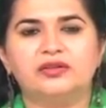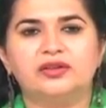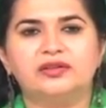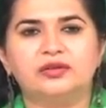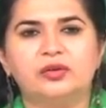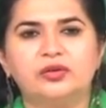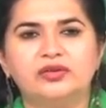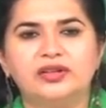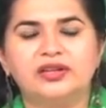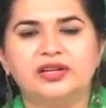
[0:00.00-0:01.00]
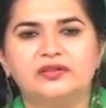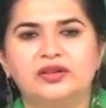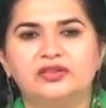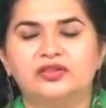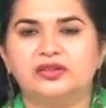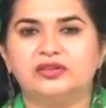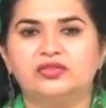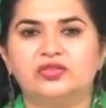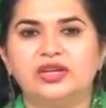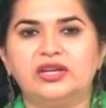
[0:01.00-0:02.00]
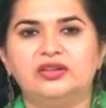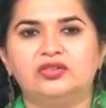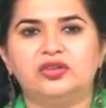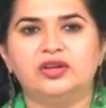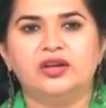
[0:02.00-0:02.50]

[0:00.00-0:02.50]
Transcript: Since codes and conventions change